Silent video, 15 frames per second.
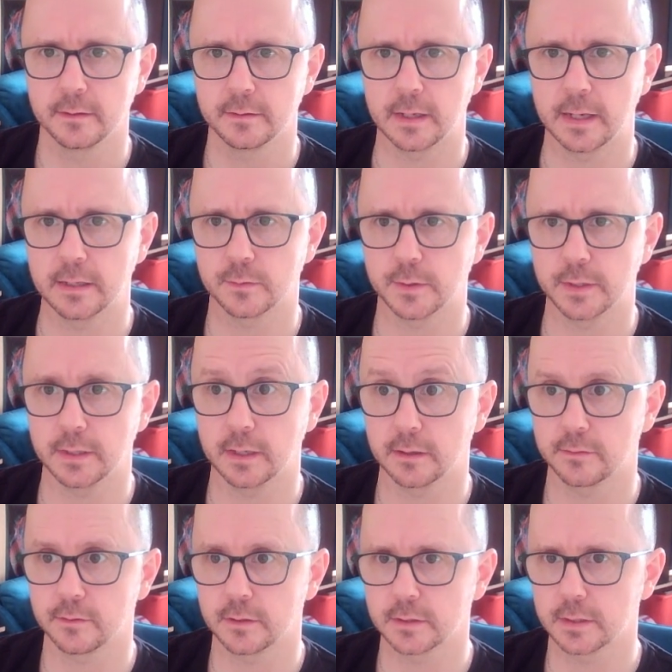and 28
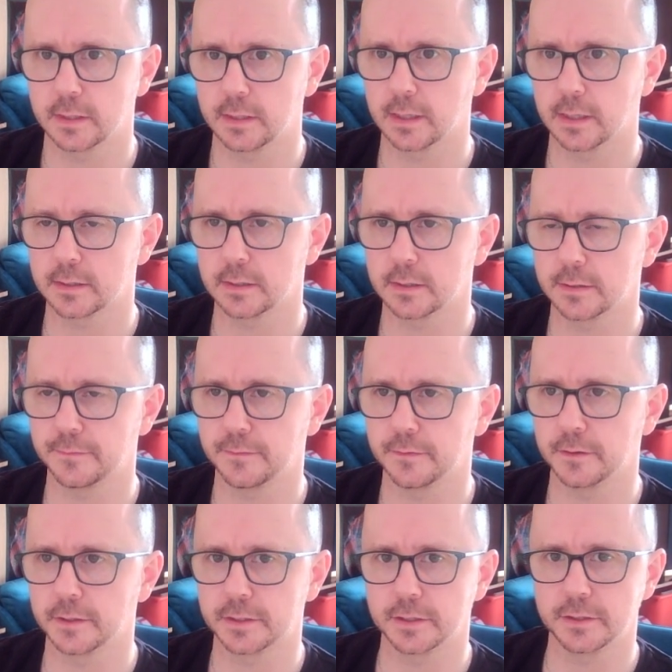across. Conductors
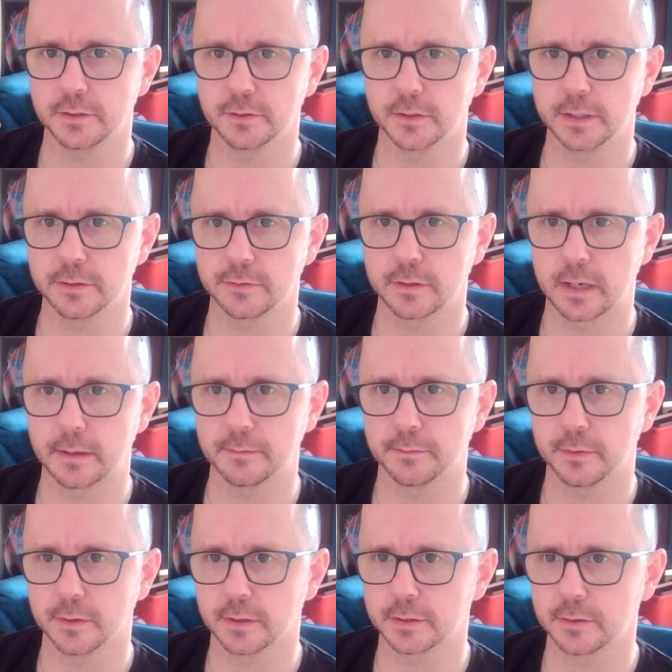first to join tram
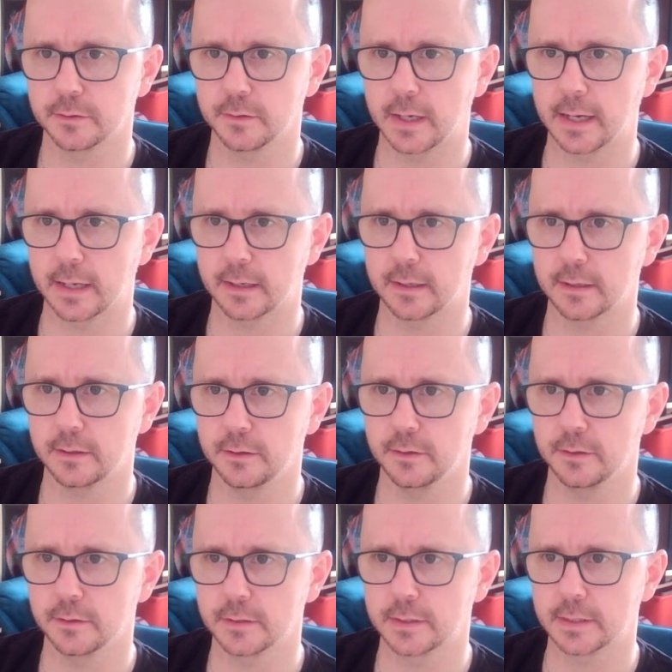boss who had a new
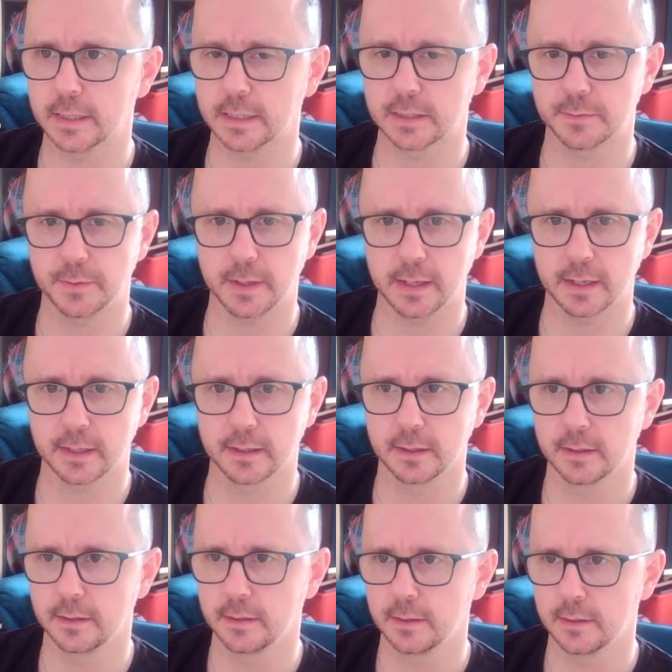6-pack.
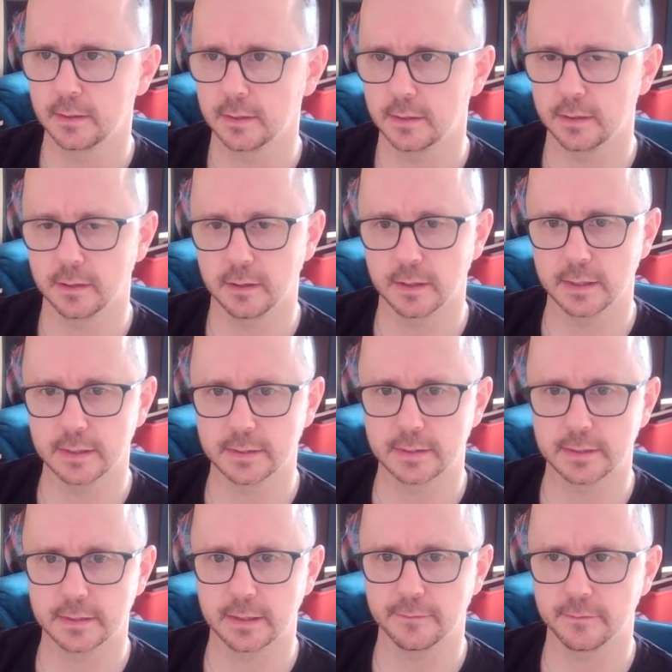
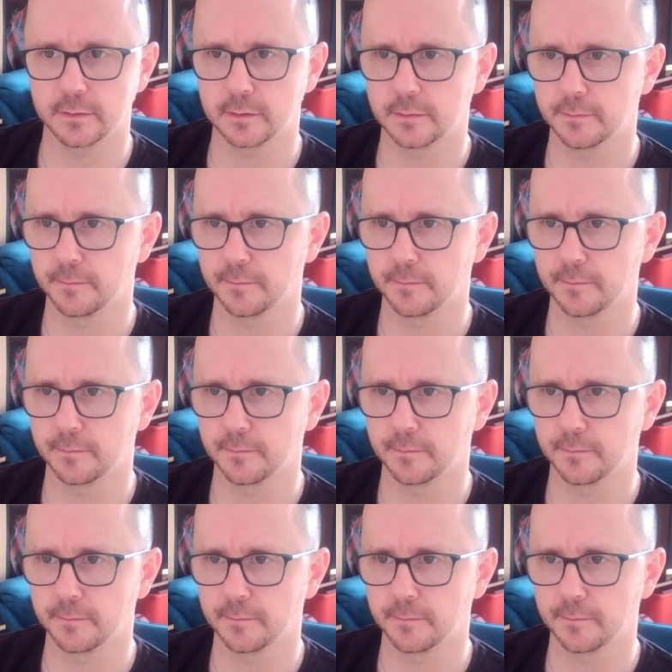9-7.